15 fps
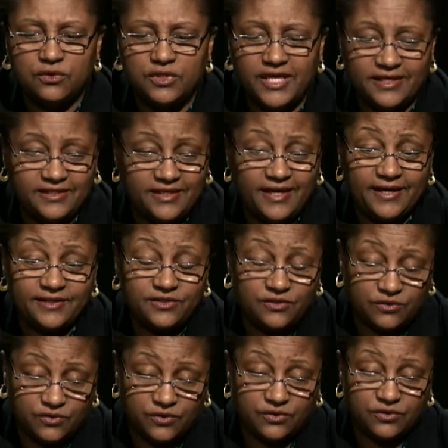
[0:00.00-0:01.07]
that test
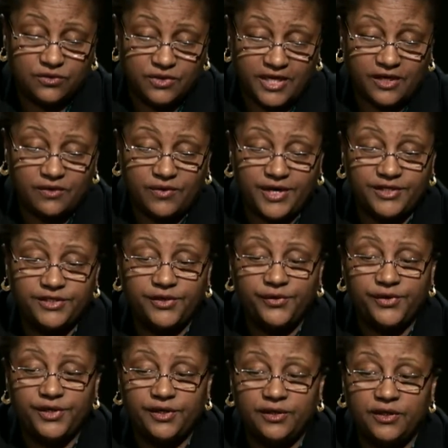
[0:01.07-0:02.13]
or the, that
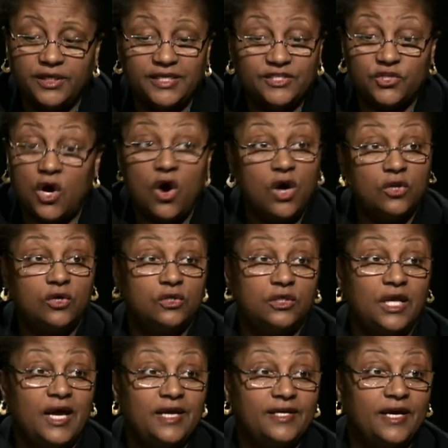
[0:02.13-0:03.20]
criteria, and it's all
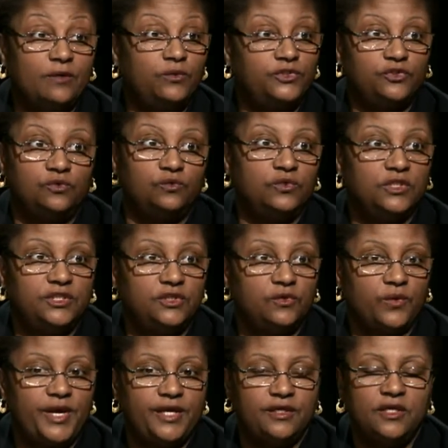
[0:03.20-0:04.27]
online now, which is really
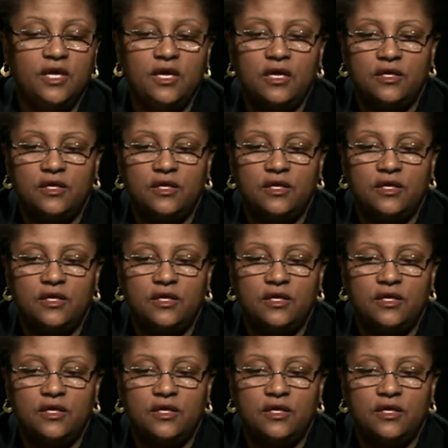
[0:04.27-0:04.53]
great.